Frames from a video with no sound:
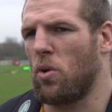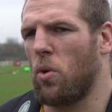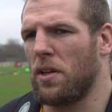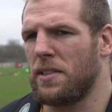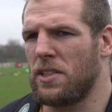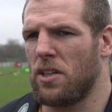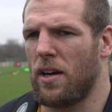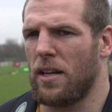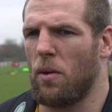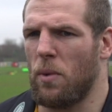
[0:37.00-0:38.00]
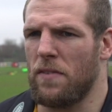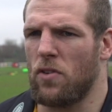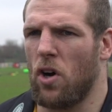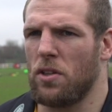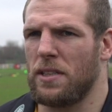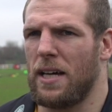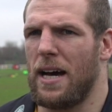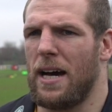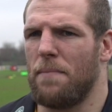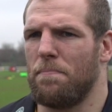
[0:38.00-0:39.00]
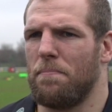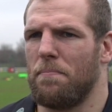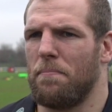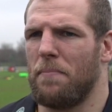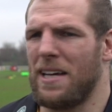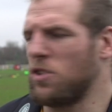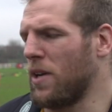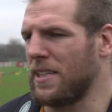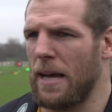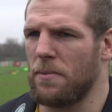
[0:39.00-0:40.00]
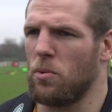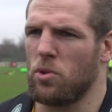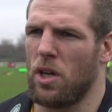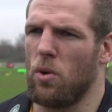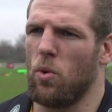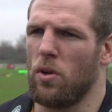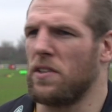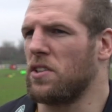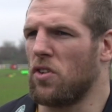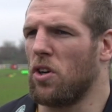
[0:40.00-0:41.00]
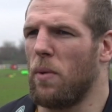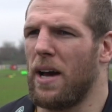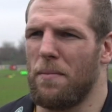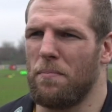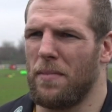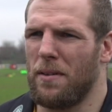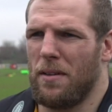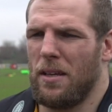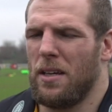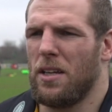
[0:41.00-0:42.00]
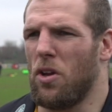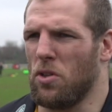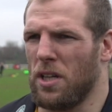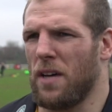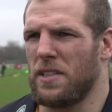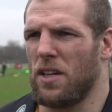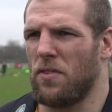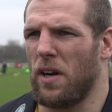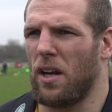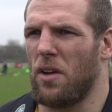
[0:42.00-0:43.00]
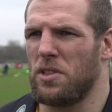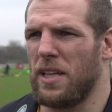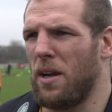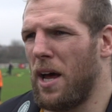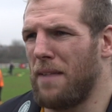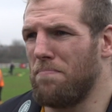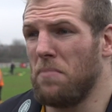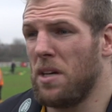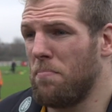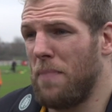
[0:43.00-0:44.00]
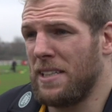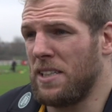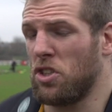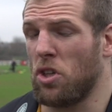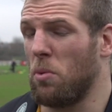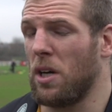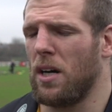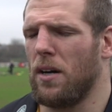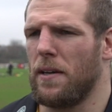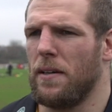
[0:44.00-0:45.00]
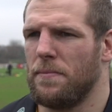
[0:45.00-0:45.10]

a quality side like we've got, that's not acceptable. So all of us have gone away and looked at ourselves very closely, and basically just got to work harder.